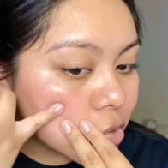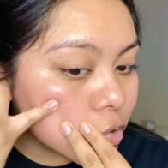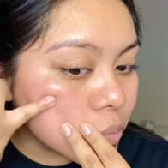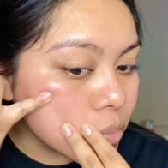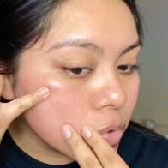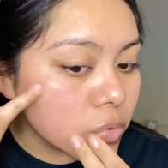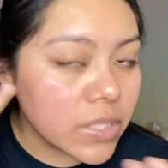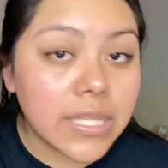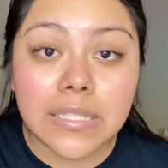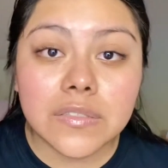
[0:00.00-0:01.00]

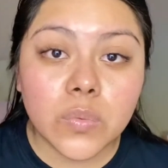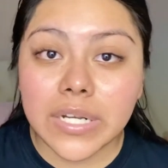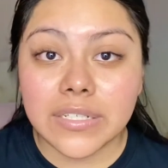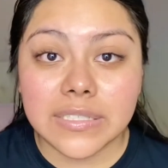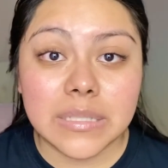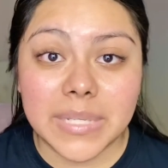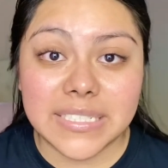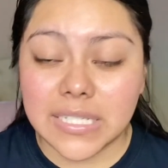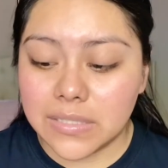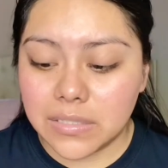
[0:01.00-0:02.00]
smooth. That's what doesn't make
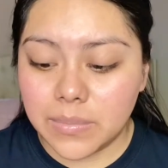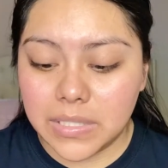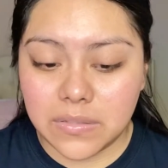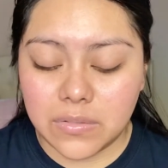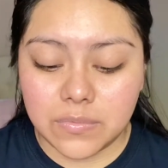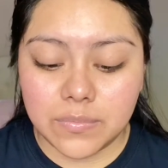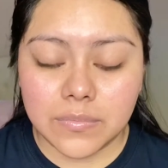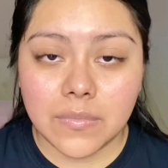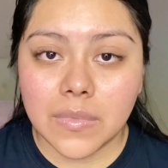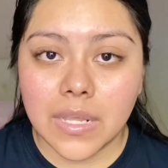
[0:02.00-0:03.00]
sense to me. So
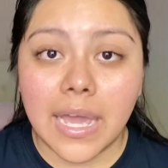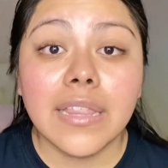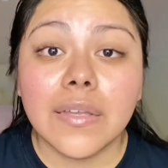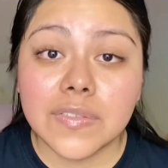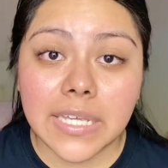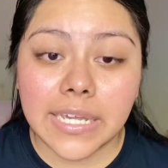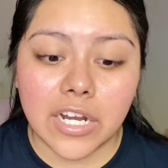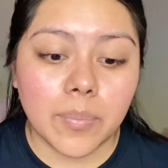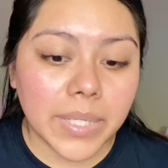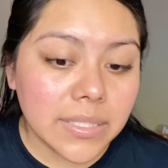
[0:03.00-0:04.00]
I love
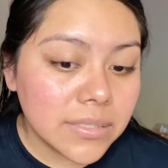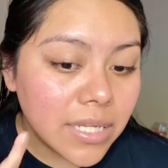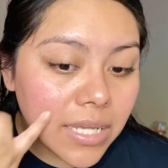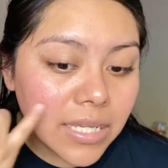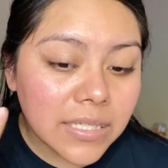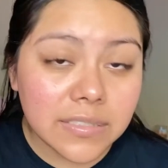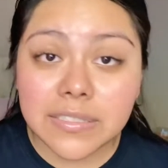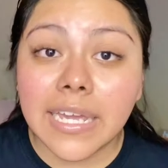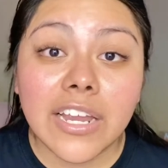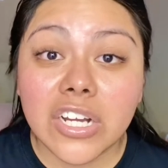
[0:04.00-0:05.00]
skincare, but
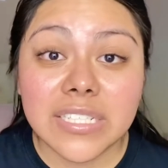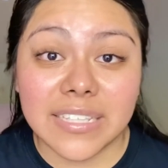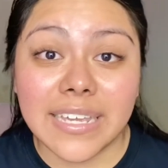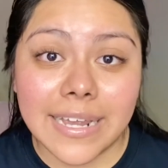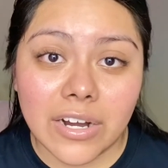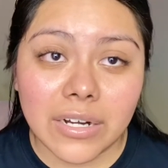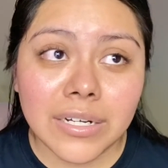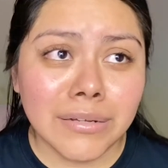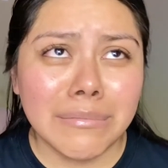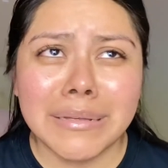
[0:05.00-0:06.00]
skincare doesn't care.
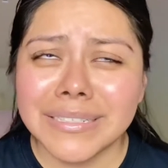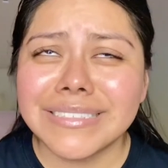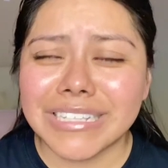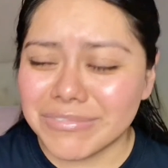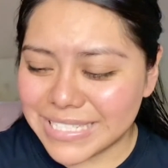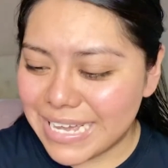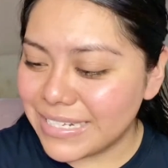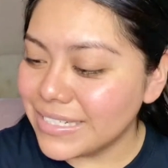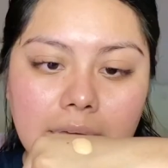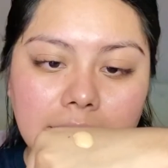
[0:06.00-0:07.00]
So
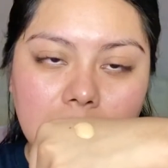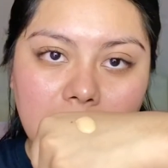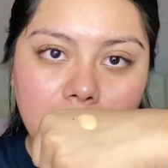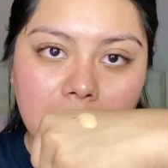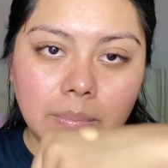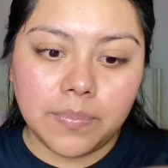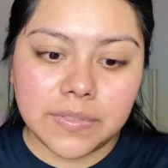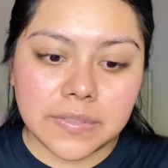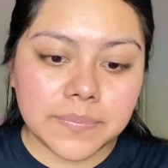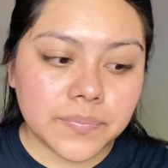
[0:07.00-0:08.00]
sad. did my
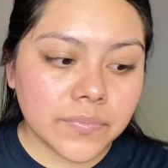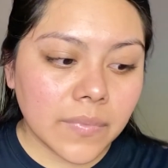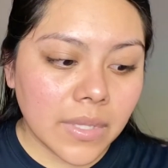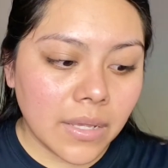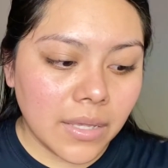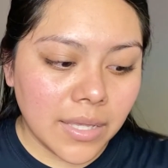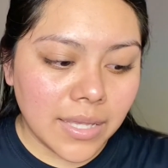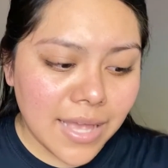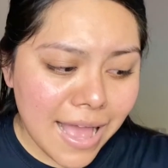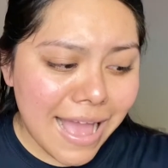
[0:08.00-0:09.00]
pumps.
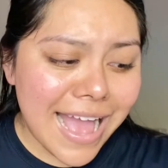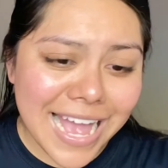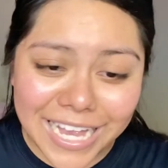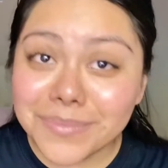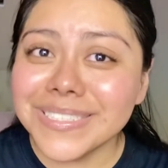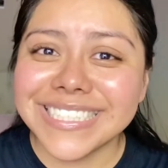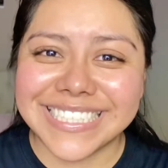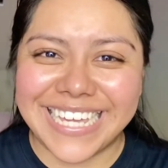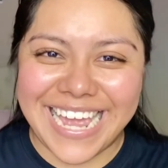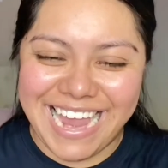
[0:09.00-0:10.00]
I'm
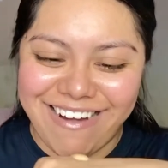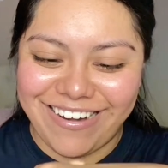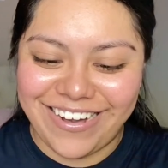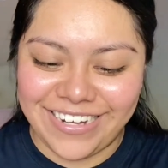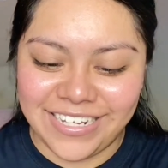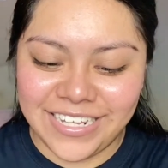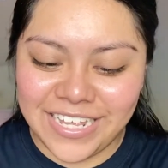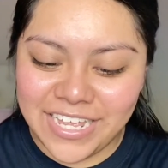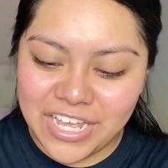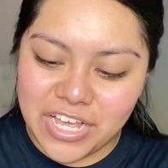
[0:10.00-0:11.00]
scared.
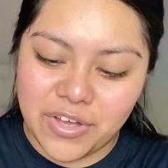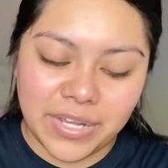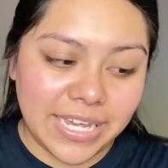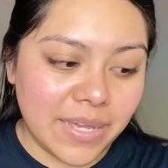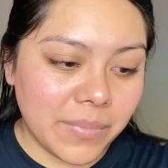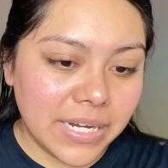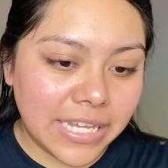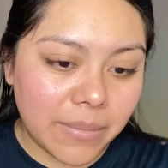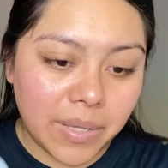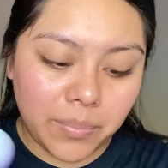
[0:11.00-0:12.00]
Okay, I'm gonna
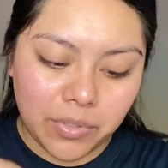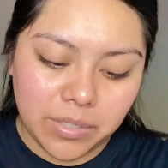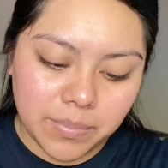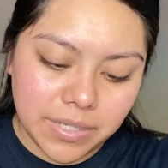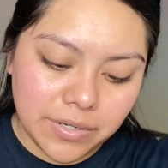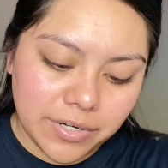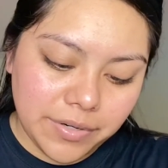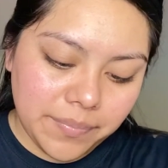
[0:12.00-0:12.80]
get my beauty blender.